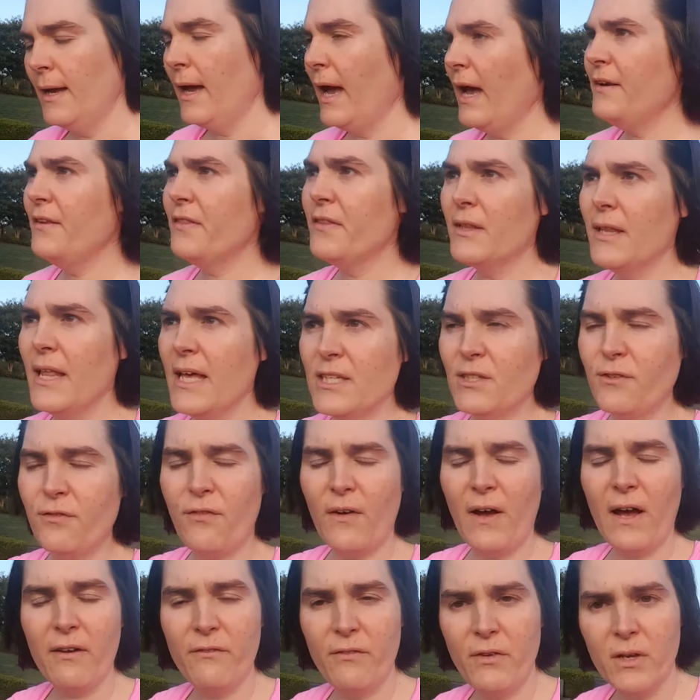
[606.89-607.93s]
And in the last
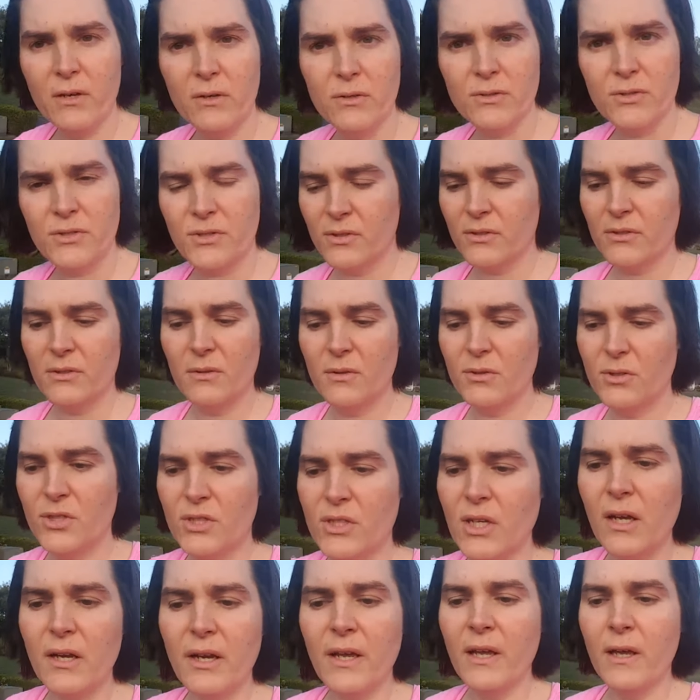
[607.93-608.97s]
5 years,
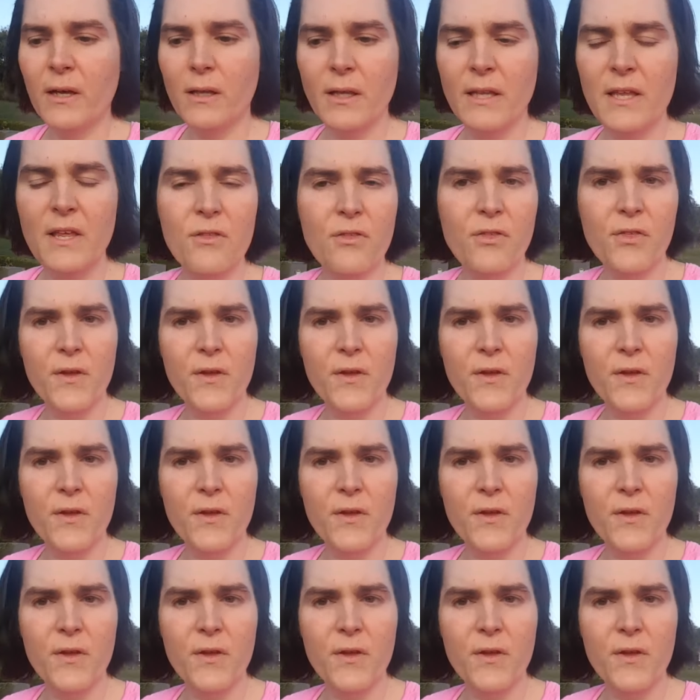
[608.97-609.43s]
studying elite